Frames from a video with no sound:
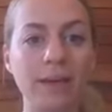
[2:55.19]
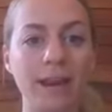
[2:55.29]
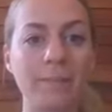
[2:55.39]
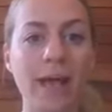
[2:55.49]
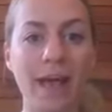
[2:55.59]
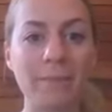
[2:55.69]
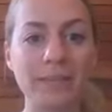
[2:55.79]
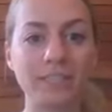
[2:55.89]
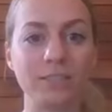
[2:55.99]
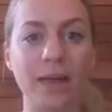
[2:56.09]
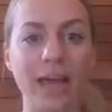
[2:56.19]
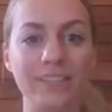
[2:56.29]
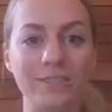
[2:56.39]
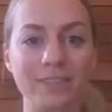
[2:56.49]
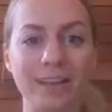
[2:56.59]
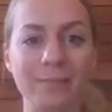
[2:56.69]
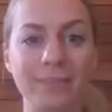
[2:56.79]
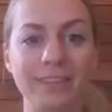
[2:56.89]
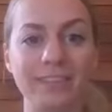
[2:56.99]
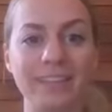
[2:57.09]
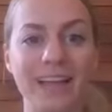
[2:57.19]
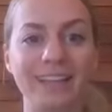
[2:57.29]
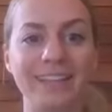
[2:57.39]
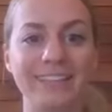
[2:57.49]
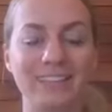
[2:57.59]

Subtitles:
and I'm happy to add you to that list.